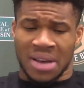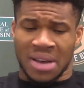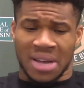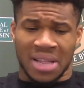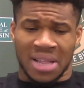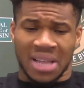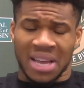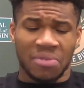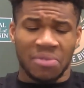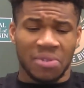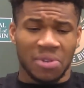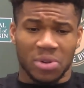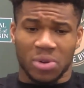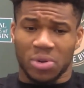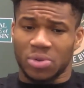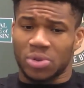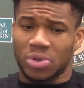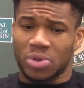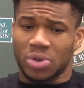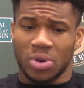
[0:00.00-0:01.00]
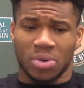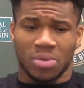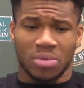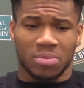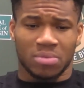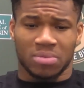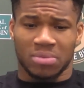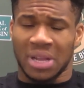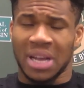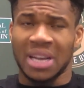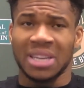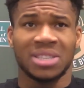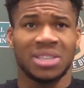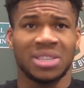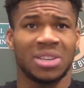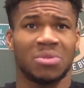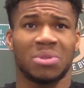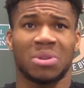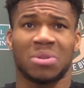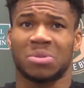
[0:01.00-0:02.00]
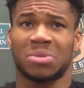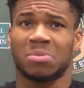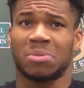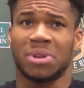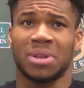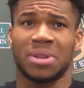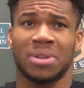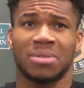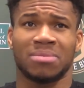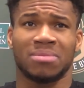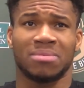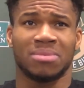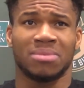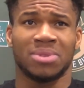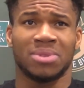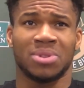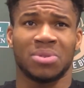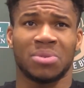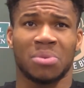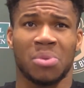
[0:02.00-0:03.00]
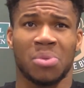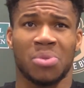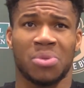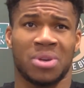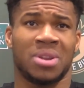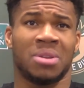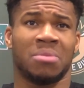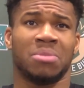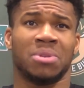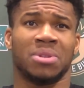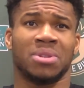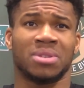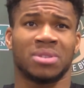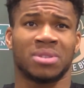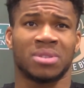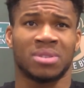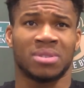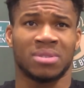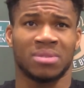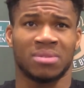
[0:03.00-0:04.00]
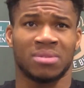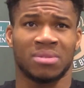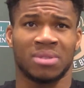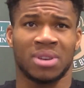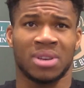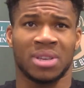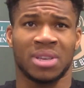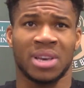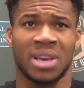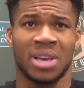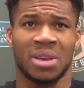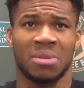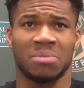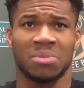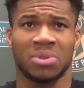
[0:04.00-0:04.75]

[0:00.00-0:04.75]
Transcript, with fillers: like I felt control last year when I was playing, you know, 30 minutes a game.